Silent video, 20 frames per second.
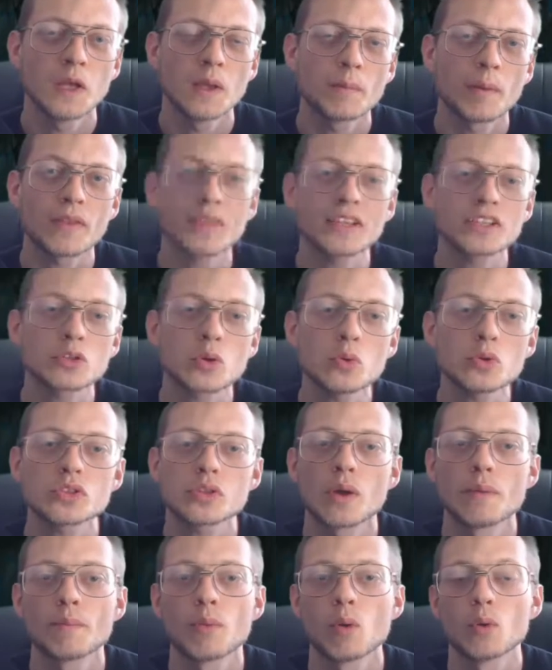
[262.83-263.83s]
But I think it's
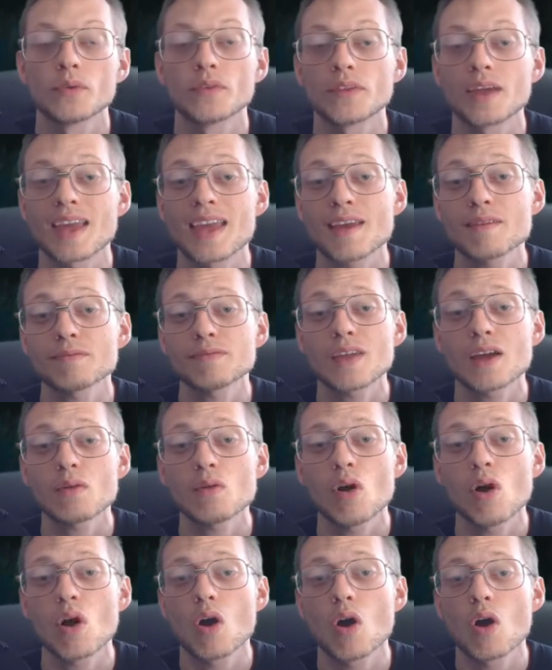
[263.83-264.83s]
also important that if
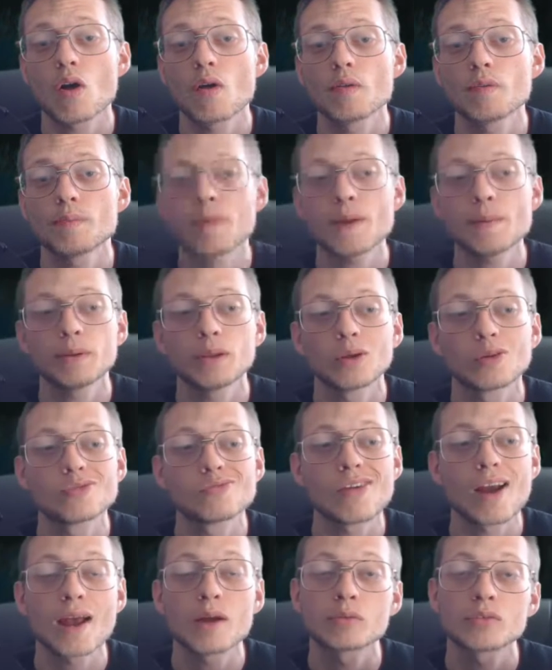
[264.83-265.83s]
there are people
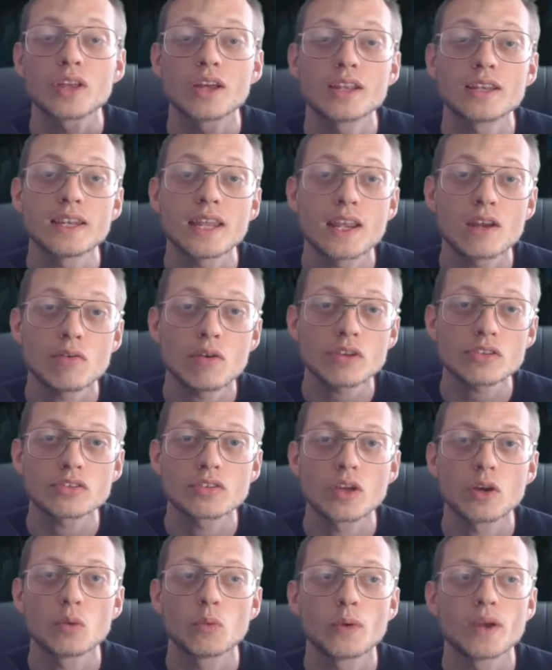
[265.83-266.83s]
around that are near us
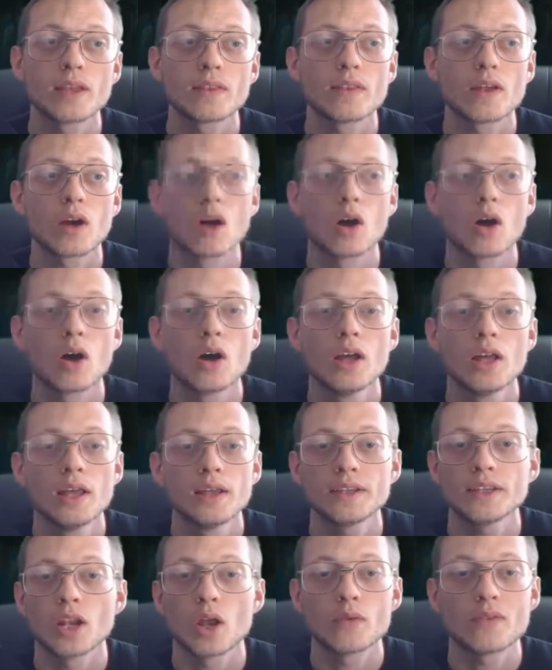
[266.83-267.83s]
that are,
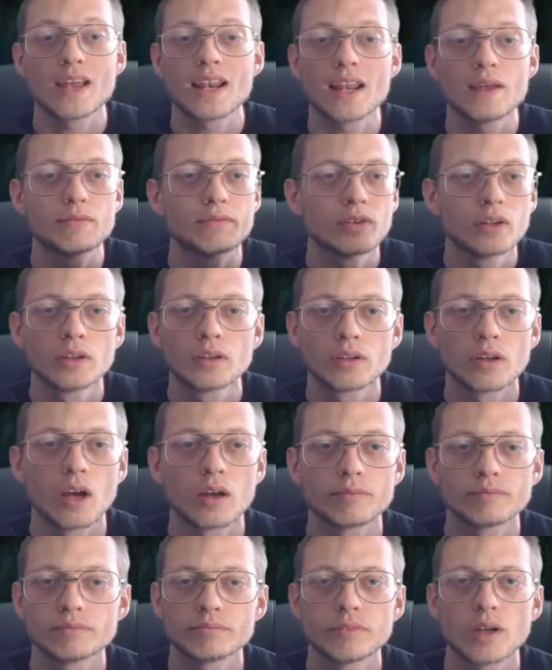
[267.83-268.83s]
you know, they live
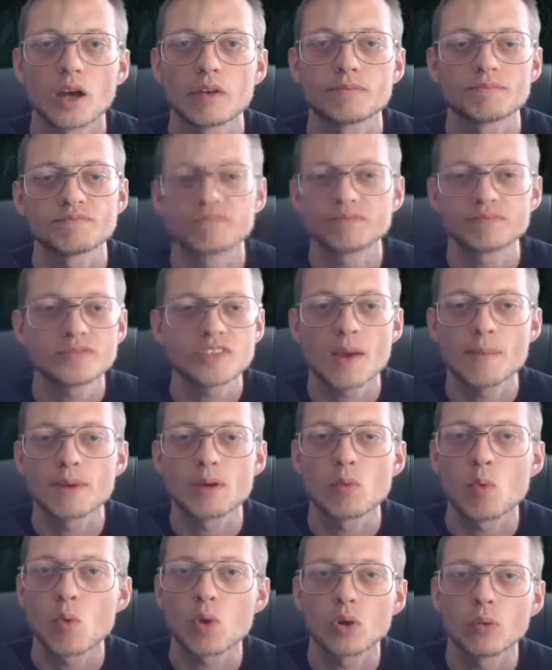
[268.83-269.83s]
a
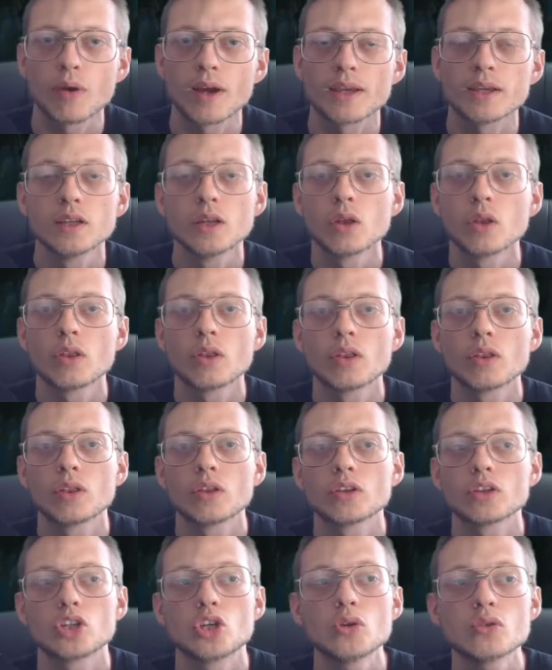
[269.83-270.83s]
10-minute walk away,
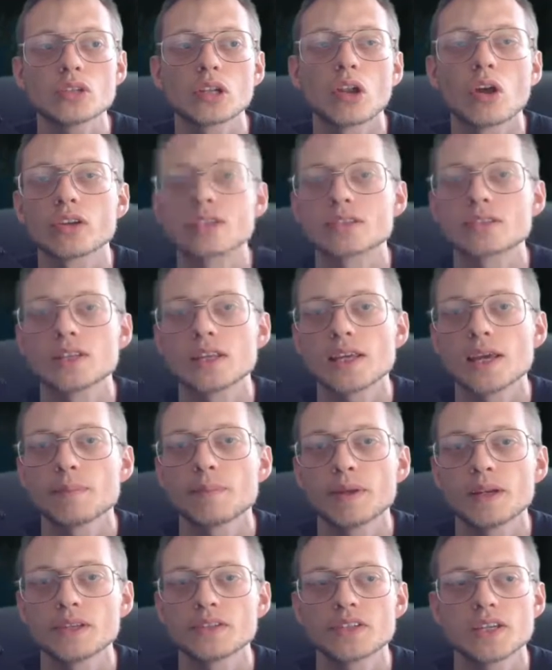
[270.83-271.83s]
utilize the
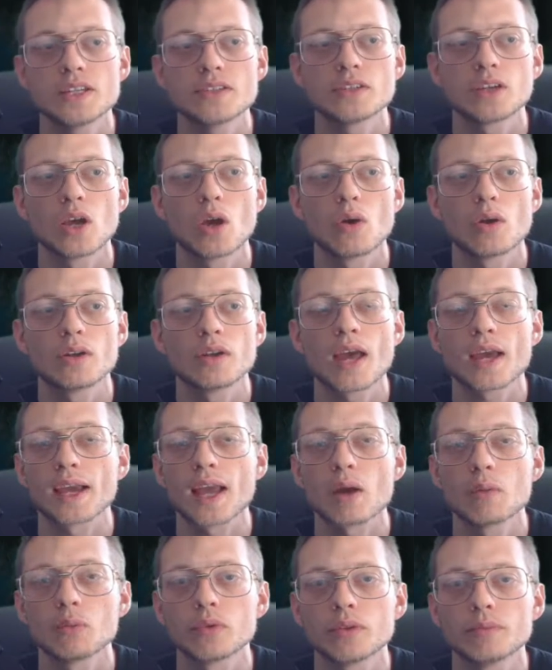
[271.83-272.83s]
ability to go and
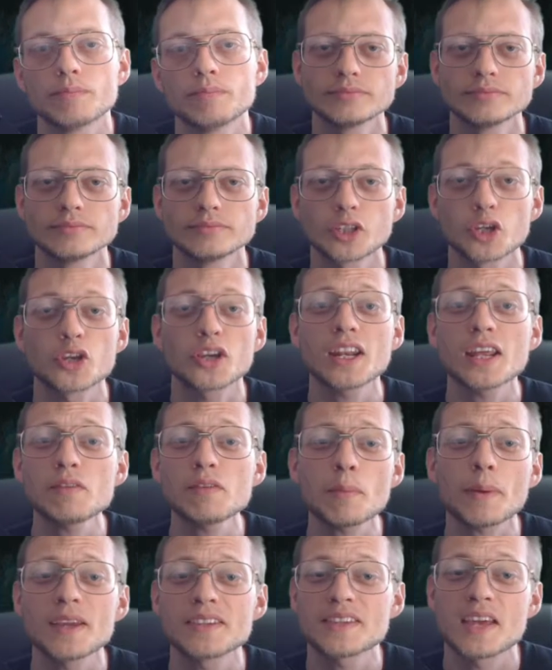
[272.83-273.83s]
hang out with them. You can
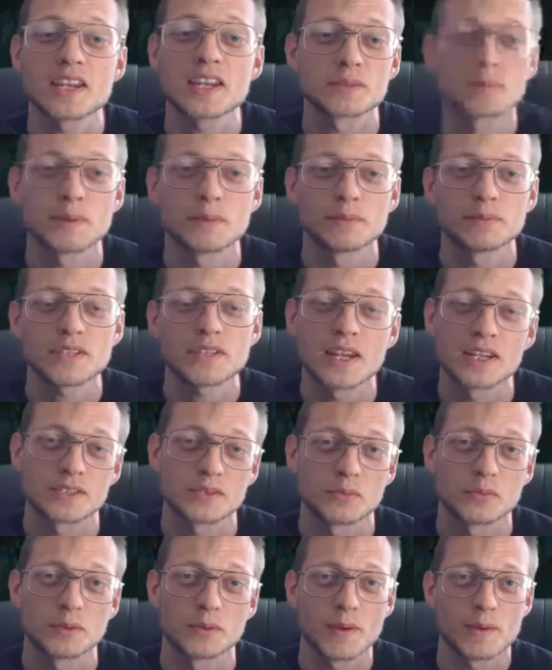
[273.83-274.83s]
even play
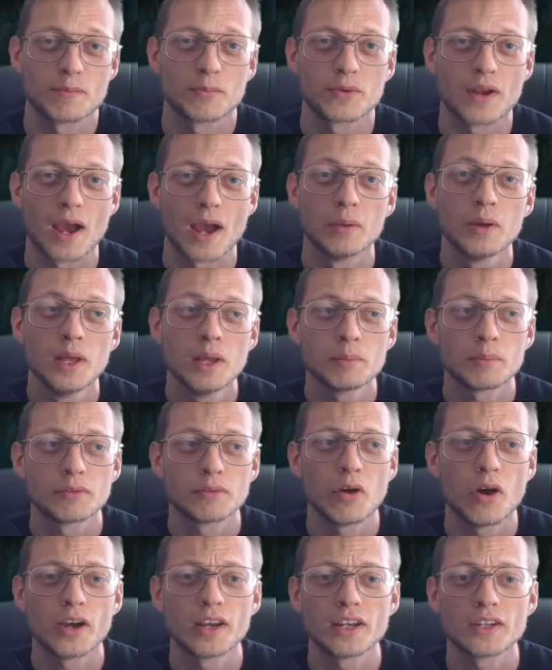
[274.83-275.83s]
tennis with people now,
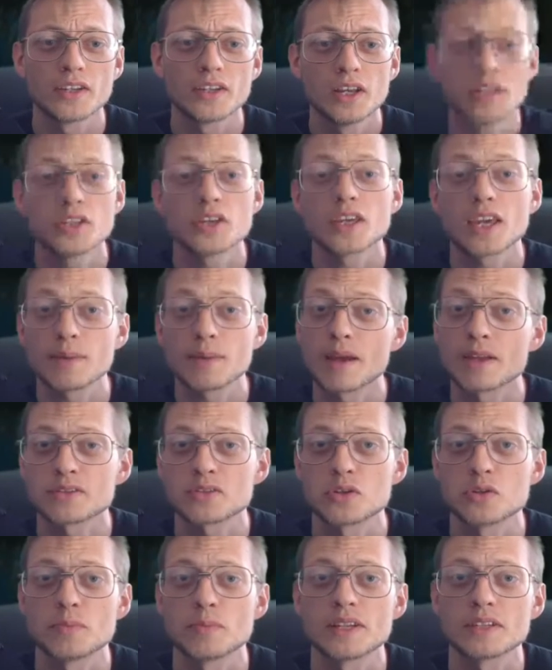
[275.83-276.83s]
provided you keep that
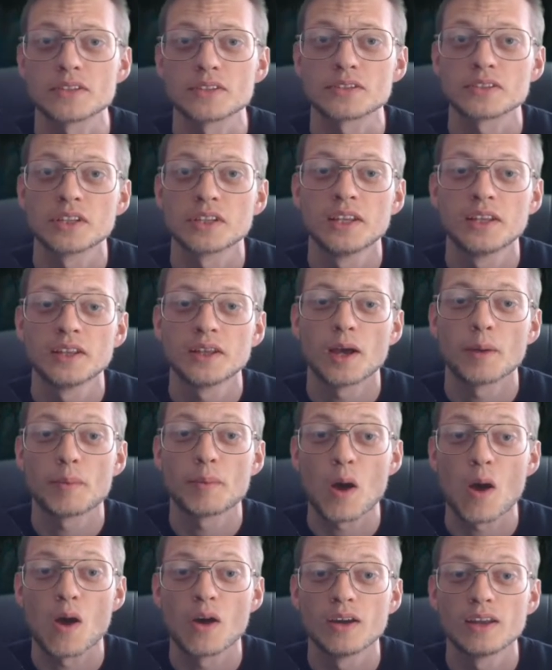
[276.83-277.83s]
2 meters
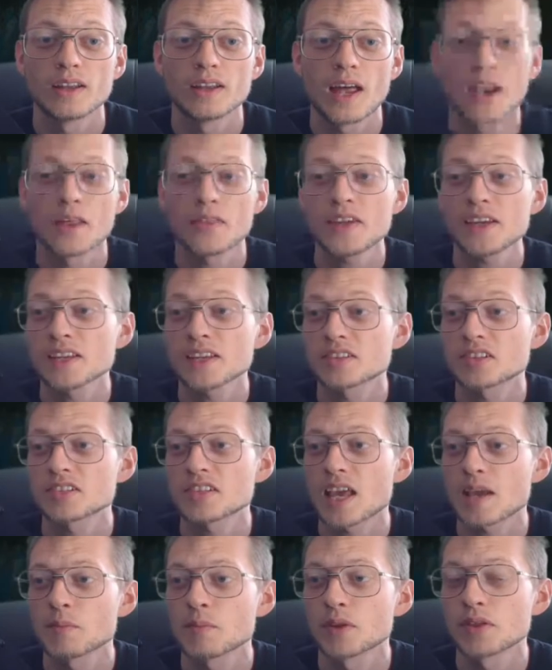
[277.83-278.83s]
apart. And I think it's the
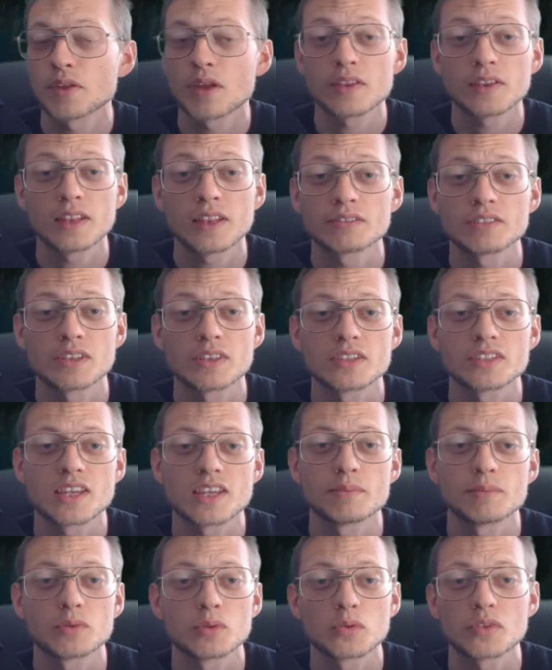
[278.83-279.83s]
same with, I think they said the
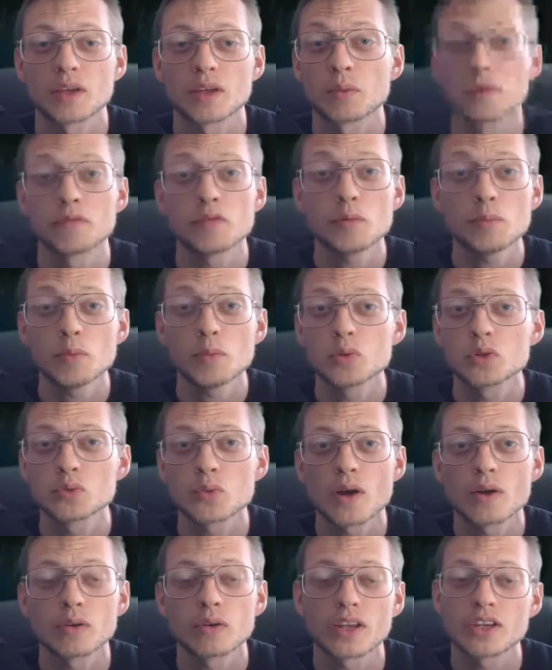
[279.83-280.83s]
same sort of thing with football
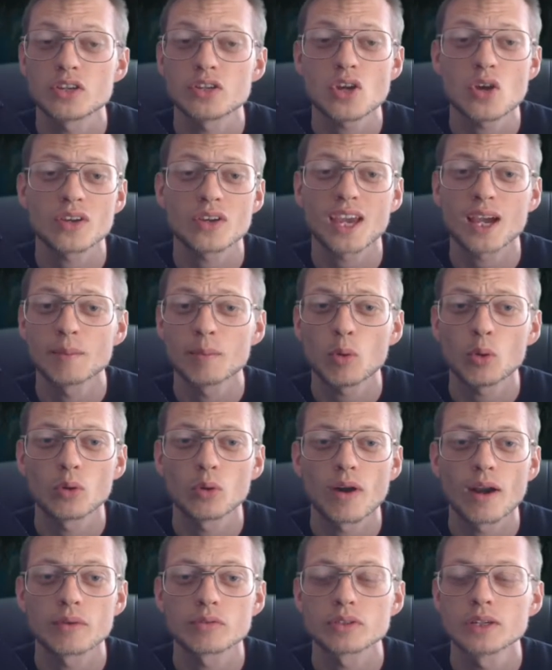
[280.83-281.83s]
as well, like you can go and kick a ball
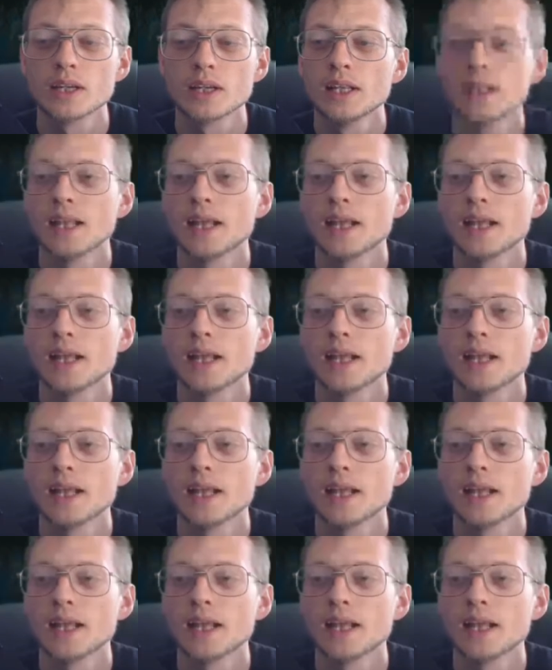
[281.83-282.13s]
around.